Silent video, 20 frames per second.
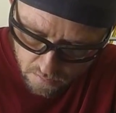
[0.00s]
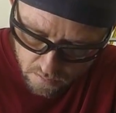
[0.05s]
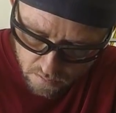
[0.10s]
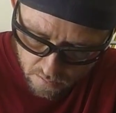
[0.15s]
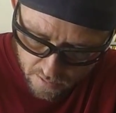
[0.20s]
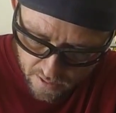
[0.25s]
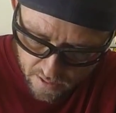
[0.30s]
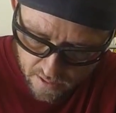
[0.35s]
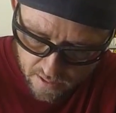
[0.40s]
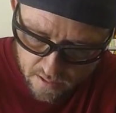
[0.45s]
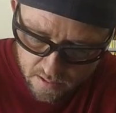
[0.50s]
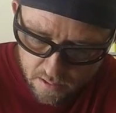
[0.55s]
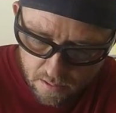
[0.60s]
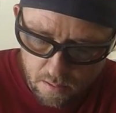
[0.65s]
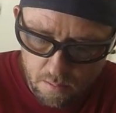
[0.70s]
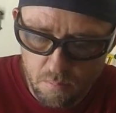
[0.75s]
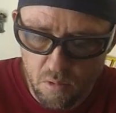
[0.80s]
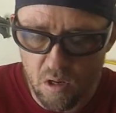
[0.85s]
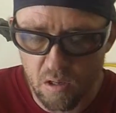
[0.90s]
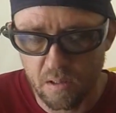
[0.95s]
So we'll get that
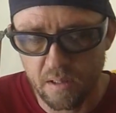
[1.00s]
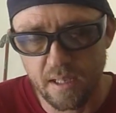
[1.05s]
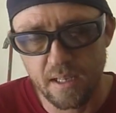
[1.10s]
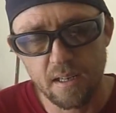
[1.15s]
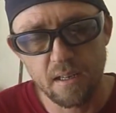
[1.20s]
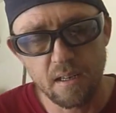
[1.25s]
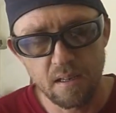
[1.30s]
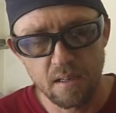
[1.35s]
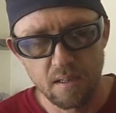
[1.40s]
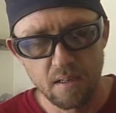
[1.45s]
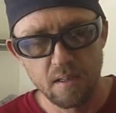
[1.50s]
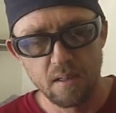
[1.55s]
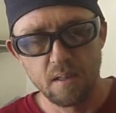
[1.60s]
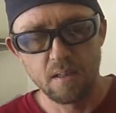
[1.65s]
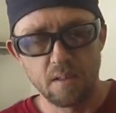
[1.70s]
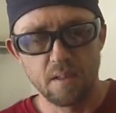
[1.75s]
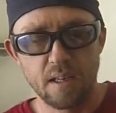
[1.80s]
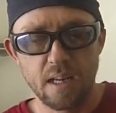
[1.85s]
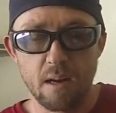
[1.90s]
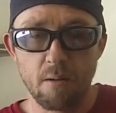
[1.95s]
center mark there.
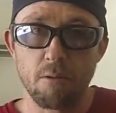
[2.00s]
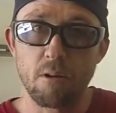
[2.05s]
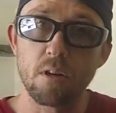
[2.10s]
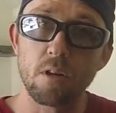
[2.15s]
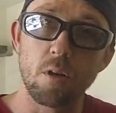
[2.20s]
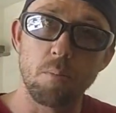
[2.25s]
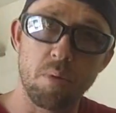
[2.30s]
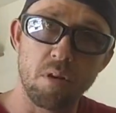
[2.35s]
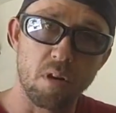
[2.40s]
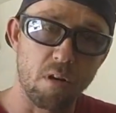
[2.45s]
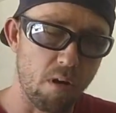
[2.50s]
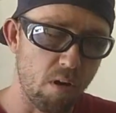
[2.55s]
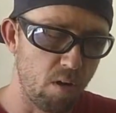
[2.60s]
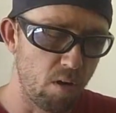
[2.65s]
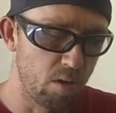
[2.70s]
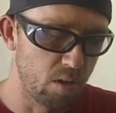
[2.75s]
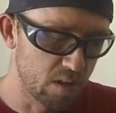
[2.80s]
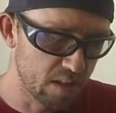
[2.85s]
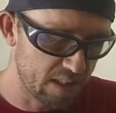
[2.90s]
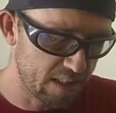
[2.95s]
Now we're gonna go put our
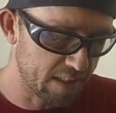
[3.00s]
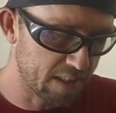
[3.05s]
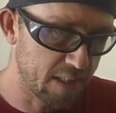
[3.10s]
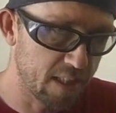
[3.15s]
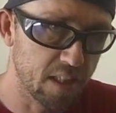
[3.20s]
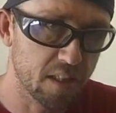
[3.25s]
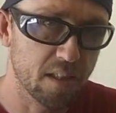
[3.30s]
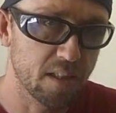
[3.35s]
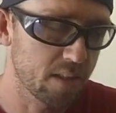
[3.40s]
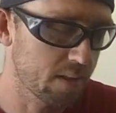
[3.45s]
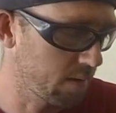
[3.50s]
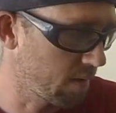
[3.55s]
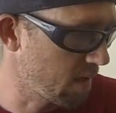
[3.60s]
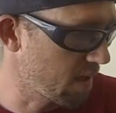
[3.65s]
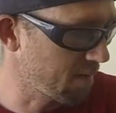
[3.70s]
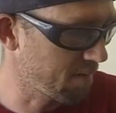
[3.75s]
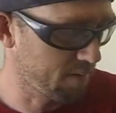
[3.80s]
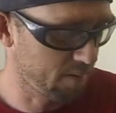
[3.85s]
hole in and cut this off.